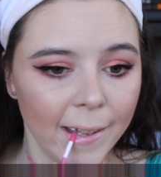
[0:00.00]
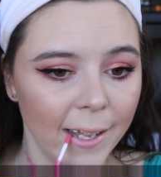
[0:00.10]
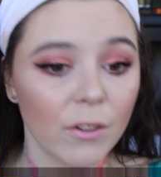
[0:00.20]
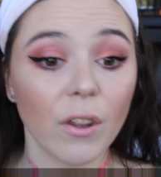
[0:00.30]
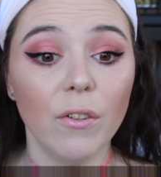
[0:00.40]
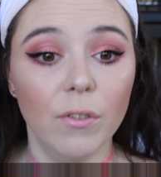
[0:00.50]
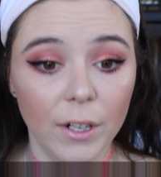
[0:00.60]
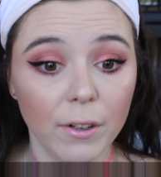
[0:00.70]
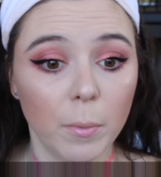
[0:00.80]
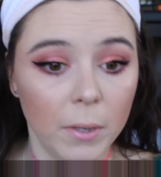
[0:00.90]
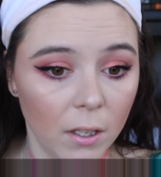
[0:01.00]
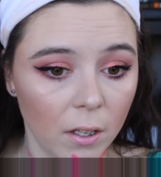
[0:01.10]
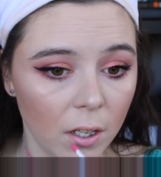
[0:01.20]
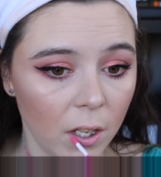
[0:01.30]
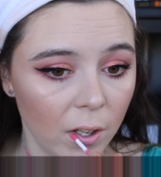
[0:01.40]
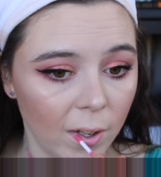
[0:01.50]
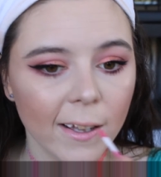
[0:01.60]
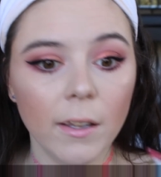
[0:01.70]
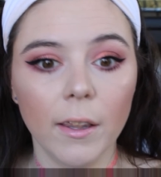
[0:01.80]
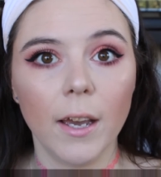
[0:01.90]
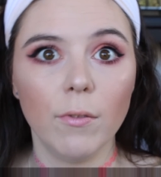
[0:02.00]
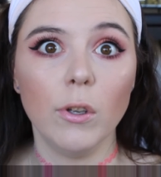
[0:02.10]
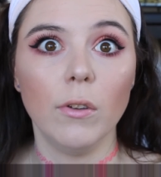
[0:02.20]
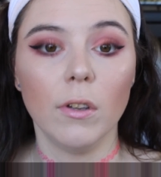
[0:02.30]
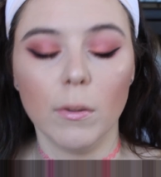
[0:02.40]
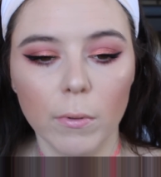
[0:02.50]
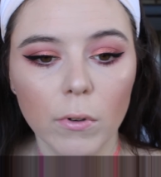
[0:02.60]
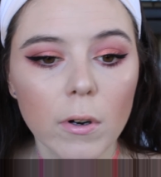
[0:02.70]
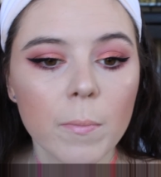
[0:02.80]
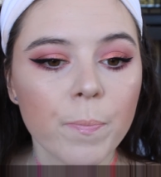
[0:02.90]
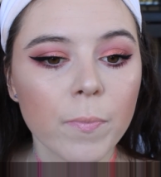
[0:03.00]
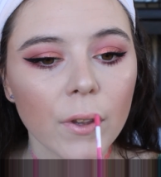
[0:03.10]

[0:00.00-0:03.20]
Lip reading: that's very pink. Clearly haven't used this before.